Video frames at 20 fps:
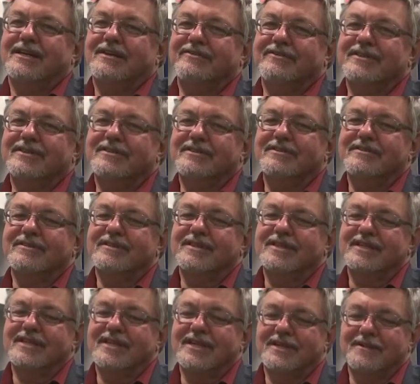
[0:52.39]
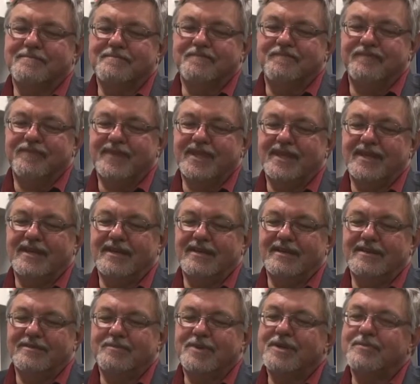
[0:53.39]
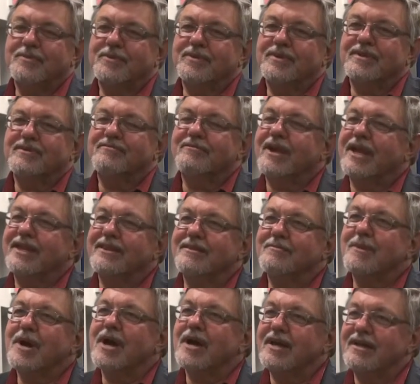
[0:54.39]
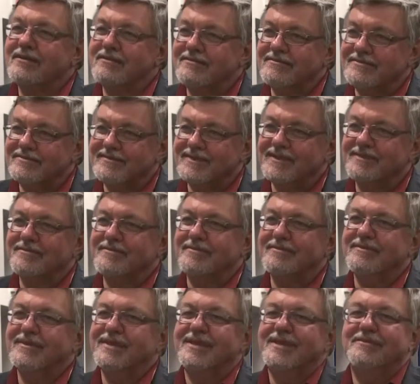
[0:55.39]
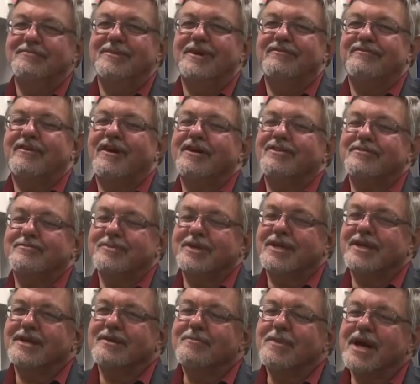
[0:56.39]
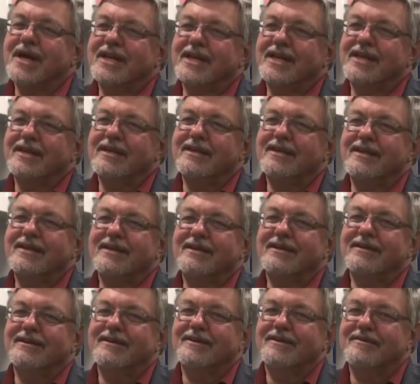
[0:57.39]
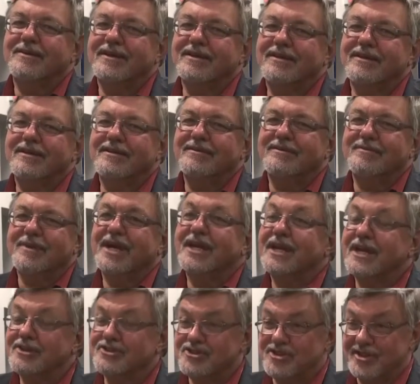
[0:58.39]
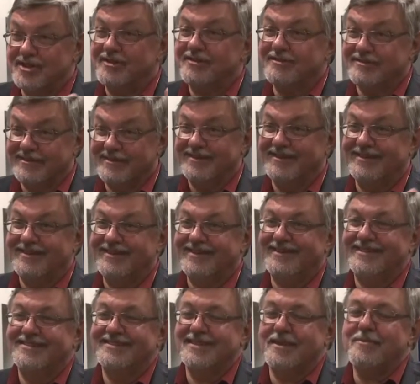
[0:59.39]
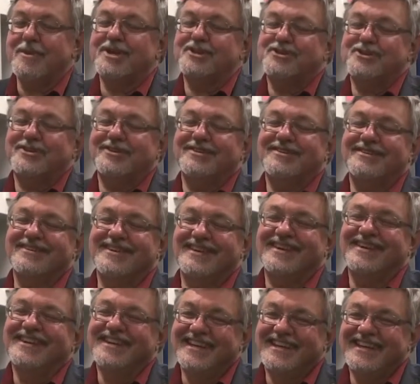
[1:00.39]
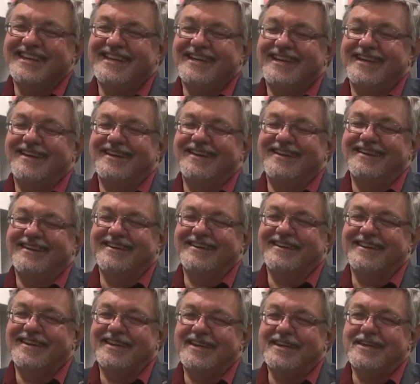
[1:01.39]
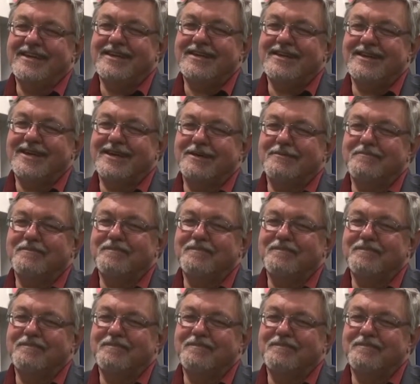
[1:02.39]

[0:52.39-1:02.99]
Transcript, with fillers: given to the um, uh, the people that ran the mine. Um, my father being a mining, uh, a mining engineer, uh, as I mentioned, he,